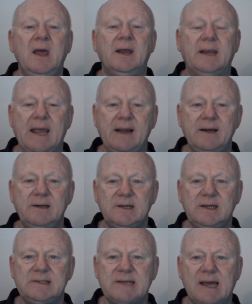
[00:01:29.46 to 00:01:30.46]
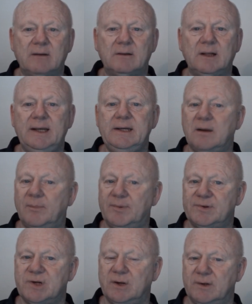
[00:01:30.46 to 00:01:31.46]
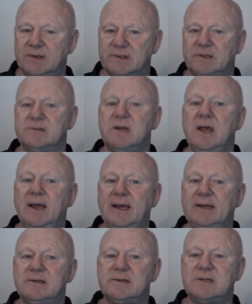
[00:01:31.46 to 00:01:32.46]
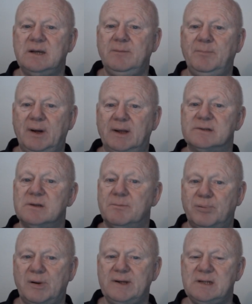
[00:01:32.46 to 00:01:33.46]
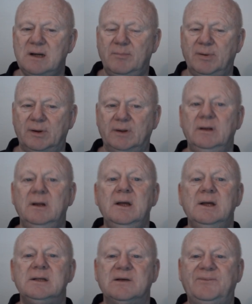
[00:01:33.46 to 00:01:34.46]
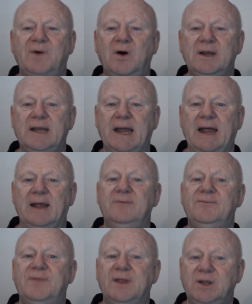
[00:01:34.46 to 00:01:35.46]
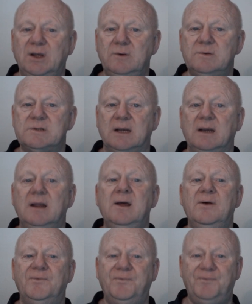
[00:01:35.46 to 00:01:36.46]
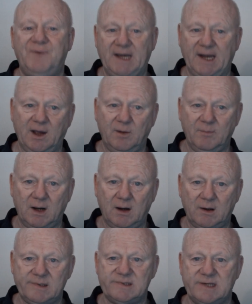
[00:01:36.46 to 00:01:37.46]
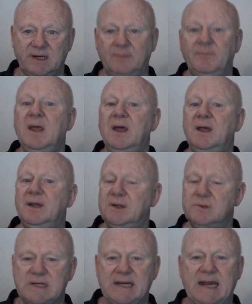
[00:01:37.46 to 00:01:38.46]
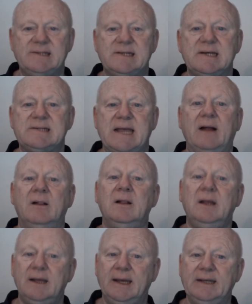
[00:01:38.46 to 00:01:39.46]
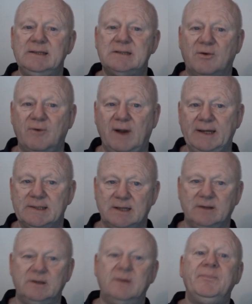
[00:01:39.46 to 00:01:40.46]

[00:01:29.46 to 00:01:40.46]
Getting detailed lead opportunities is as simple as pressing a button to find out if they're using video marketing using SSL integrated,